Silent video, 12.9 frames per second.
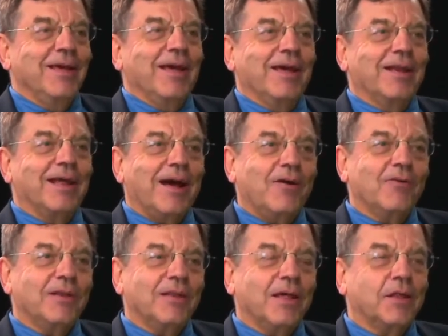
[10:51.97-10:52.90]
And how
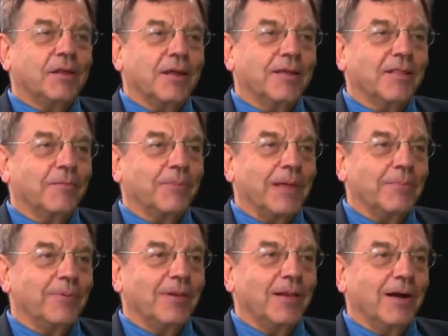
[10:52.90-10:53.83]
can they say that
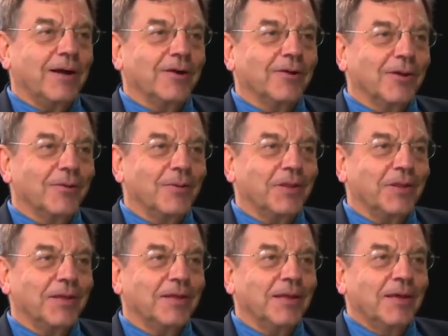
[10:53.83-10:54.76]
people are
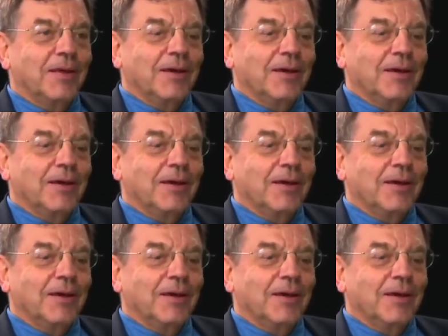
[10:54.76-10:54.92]
losing